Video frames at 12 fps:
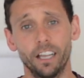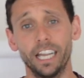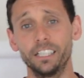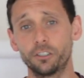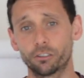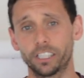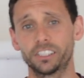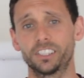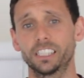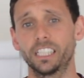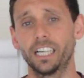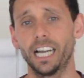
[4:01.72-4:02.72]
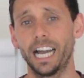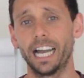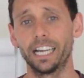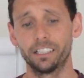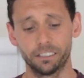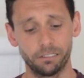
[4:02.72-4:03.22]
Interestingly,
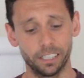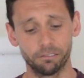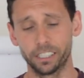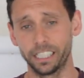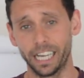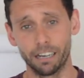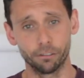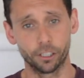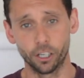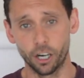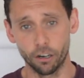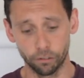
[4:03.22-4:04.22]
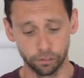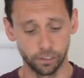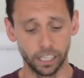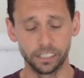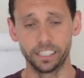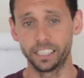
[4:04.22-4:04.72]
didn't really have a cough.
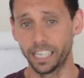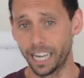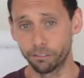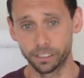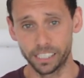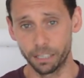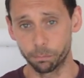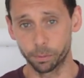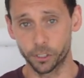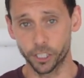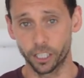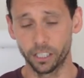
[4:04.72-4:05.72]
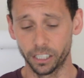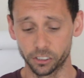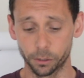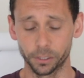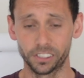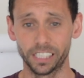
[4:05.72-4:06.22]
I didn't have a temperature as
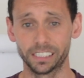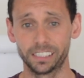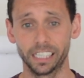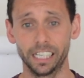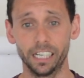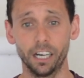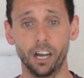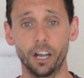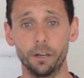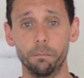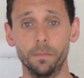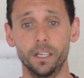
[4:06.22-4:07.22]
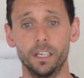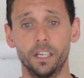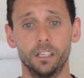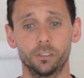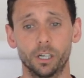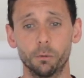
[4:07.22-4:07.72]
I was testing it at home.
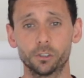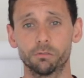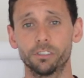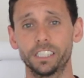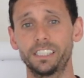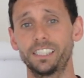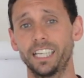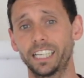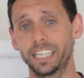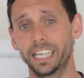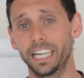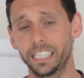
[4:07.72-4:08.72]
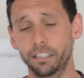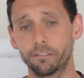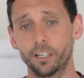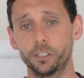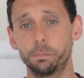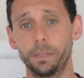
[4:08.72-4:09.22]
So I wasn't really ticking any of
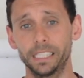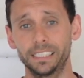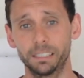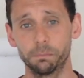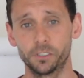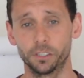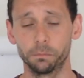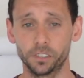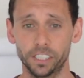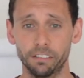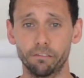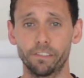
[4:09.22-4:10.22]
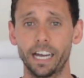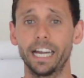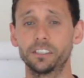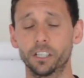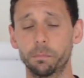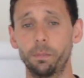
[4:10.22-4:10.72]
those big symptoms. In
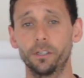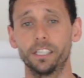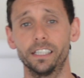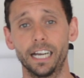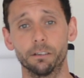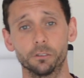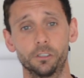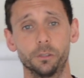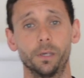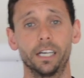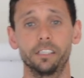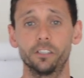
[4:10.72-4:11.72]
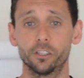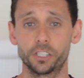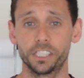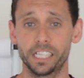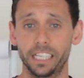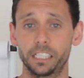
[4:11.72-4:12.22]
fact, I'd put it down to a
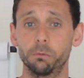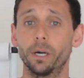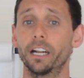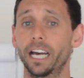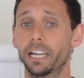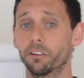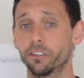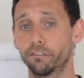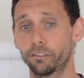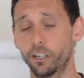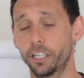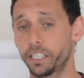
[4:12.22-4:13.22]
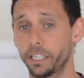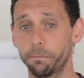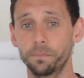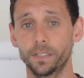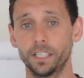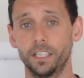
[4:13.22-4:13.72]
dodgy takeaway I'd had on the Friday.
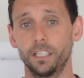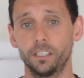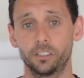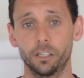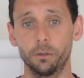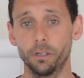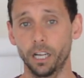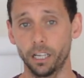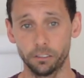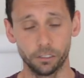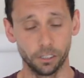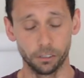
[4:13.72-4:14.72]
So I